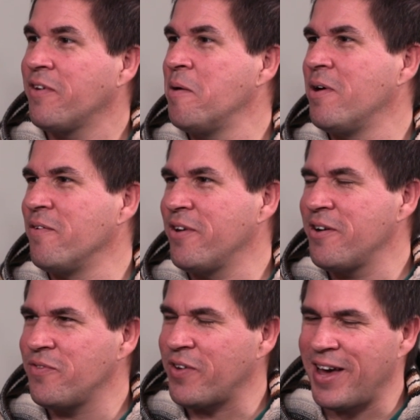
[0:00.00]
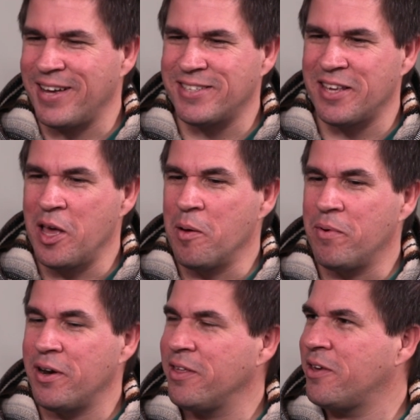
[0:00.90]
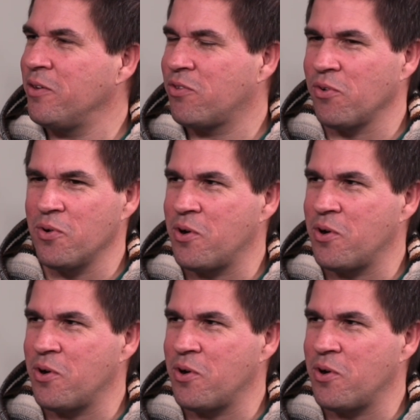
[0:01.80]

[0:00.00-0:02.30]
gone by very fast, but I think you throw